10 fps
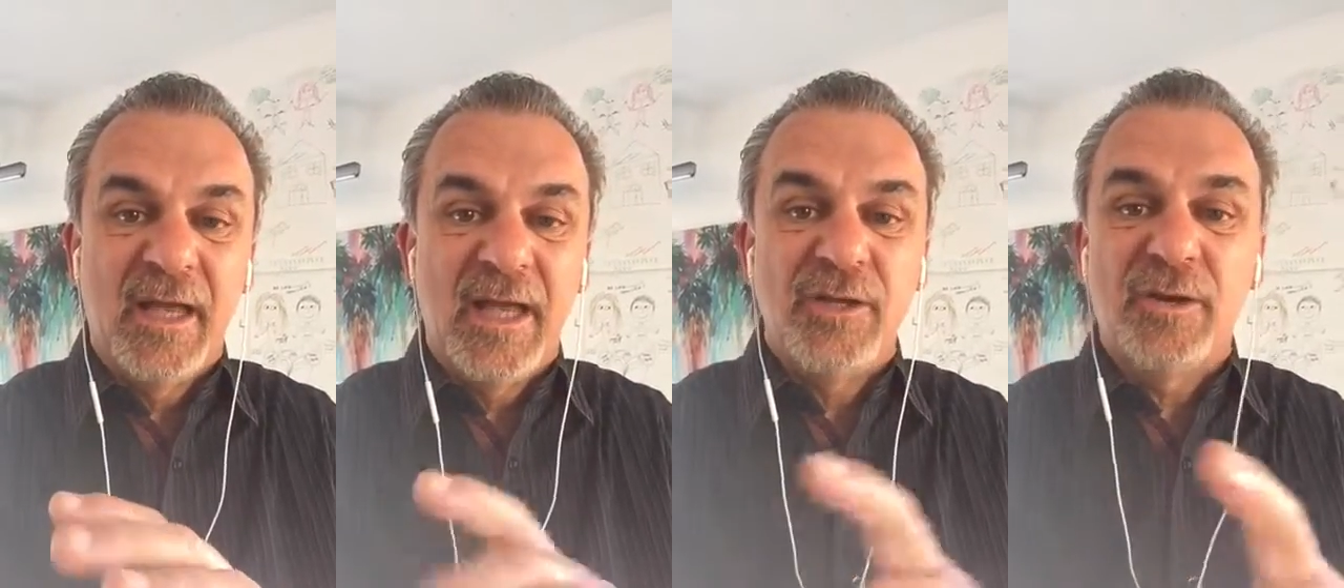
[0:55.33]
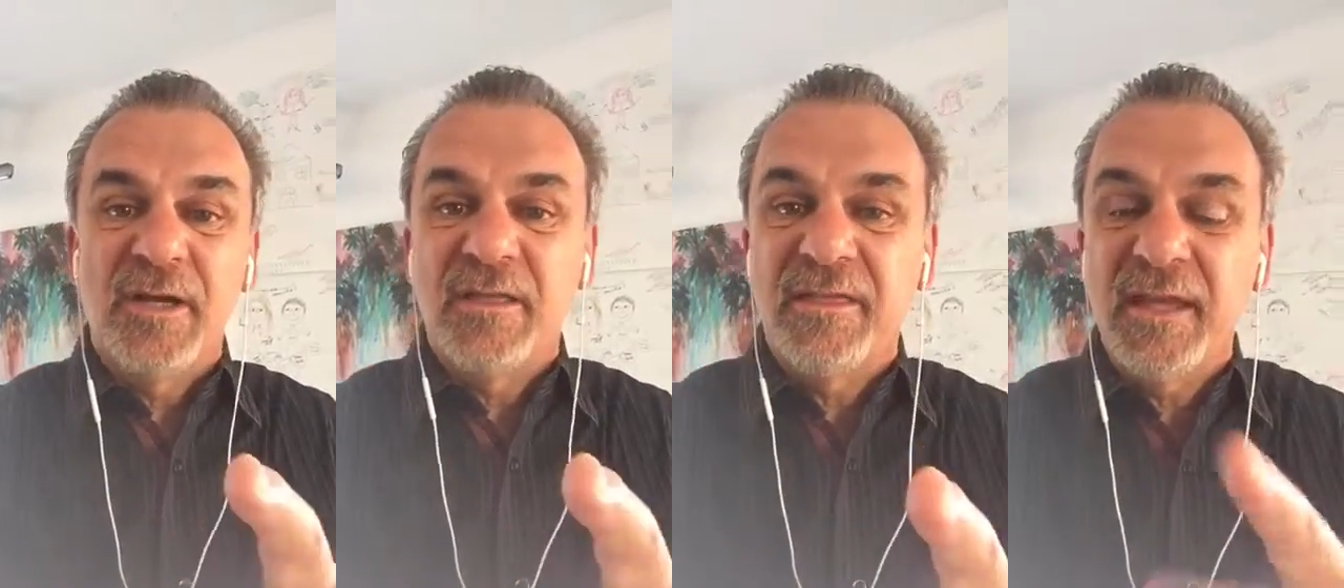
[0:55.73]
and you're
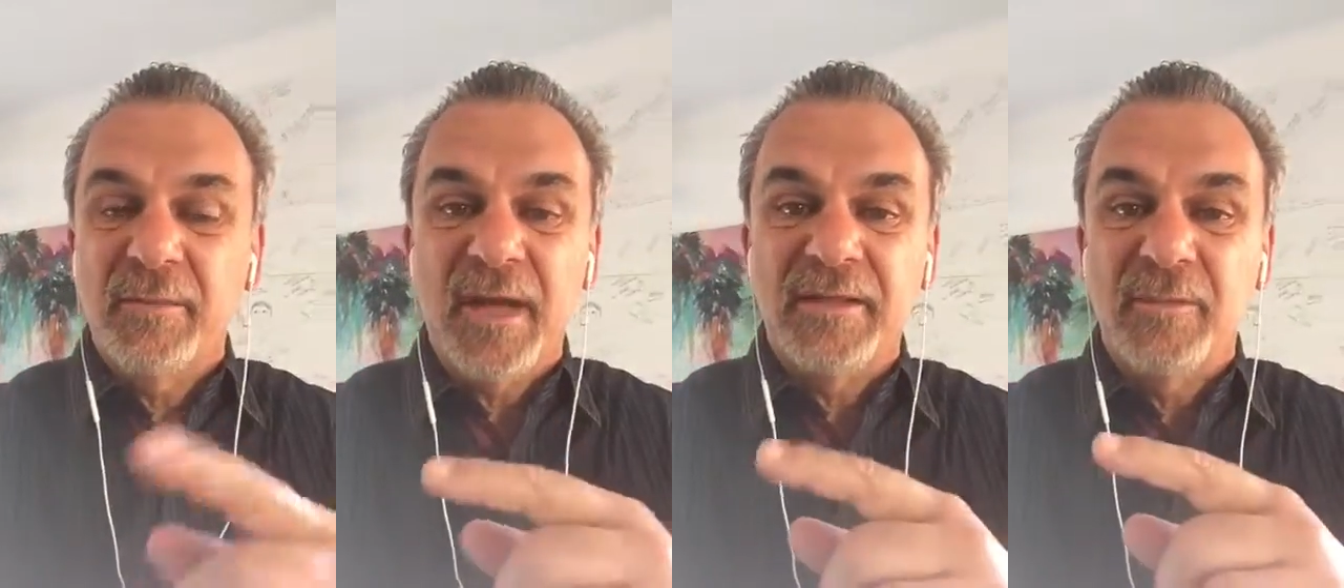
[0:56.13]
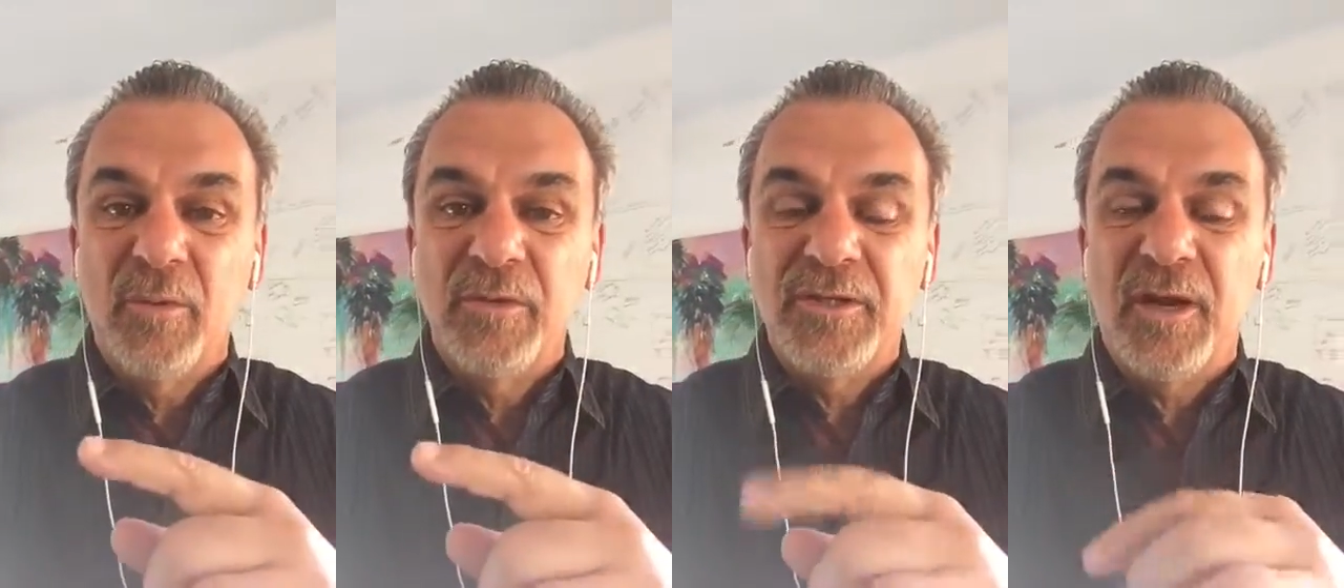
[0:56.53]
going to think about them
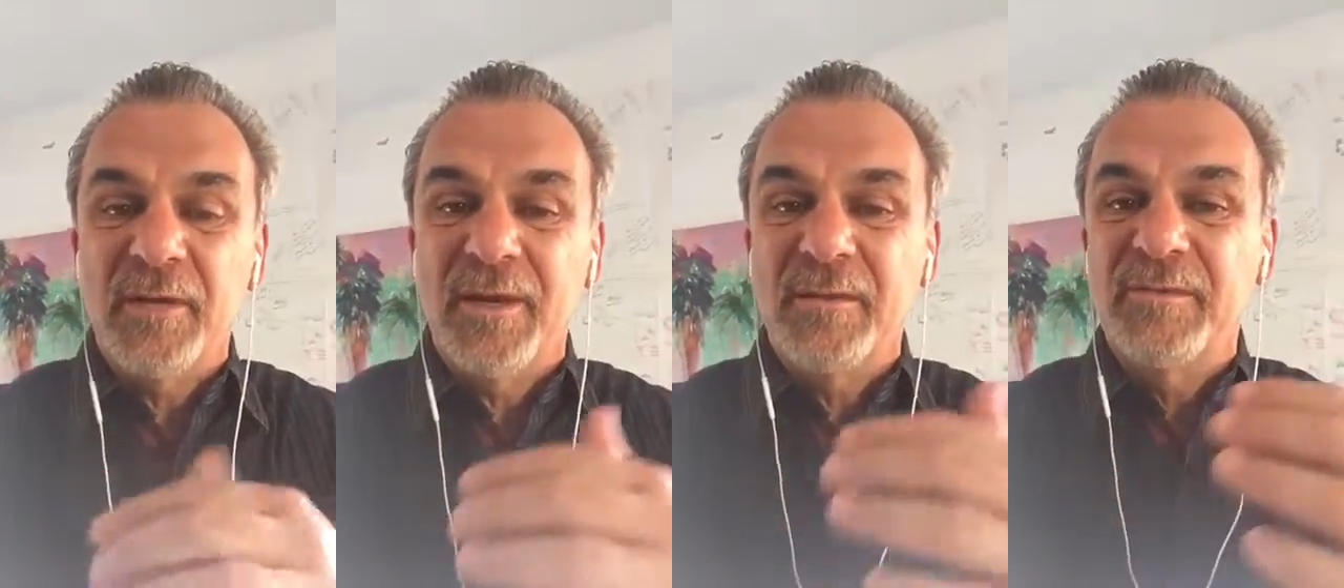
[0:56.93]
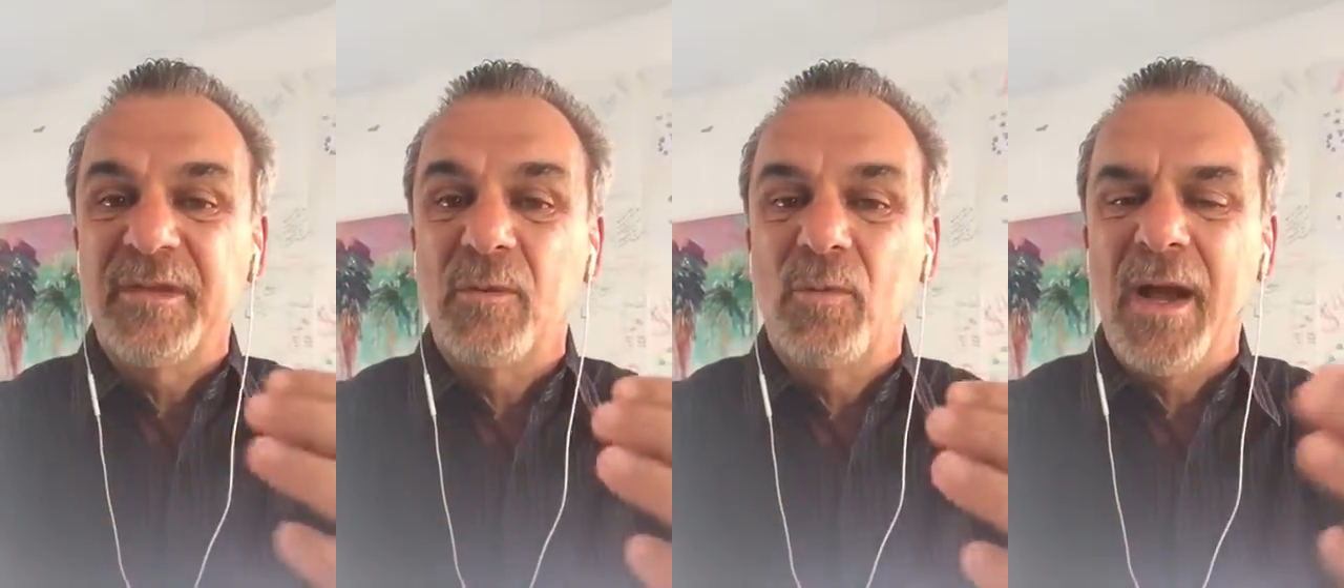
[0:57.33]
when we talk about them and
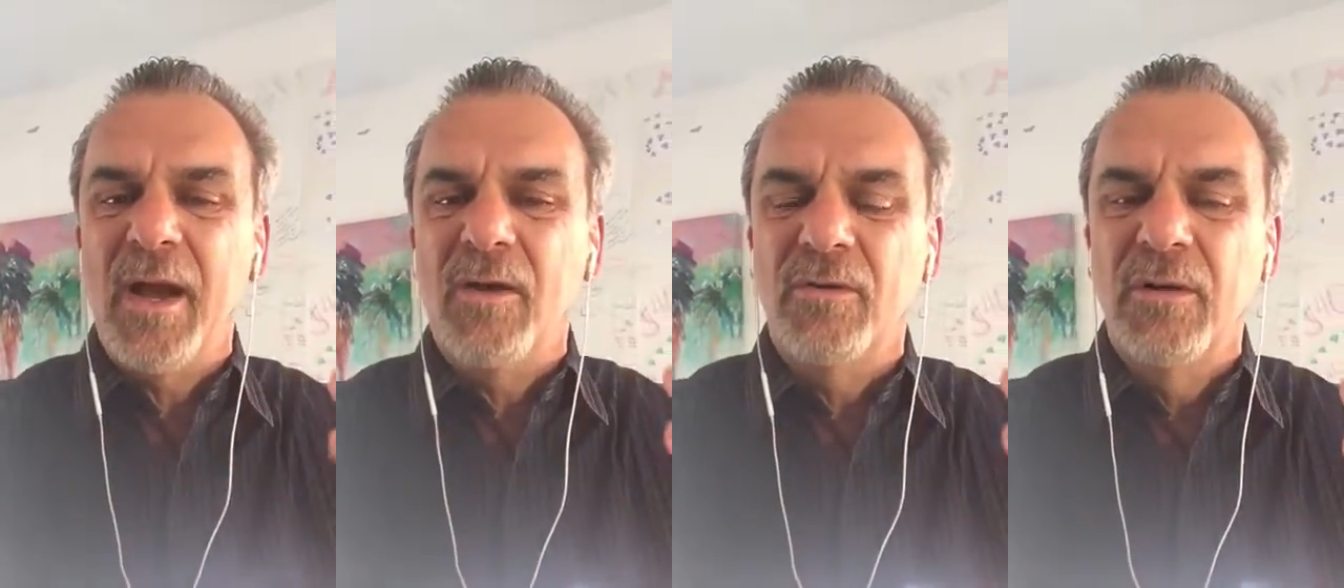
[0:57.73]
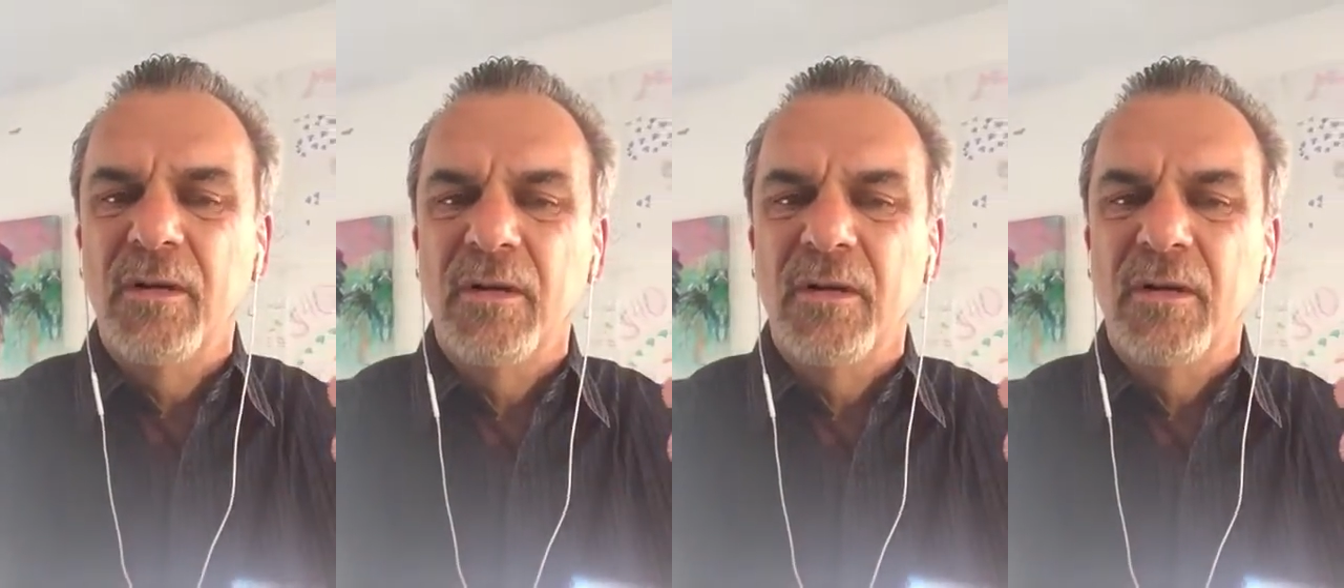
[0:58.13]
say, wow,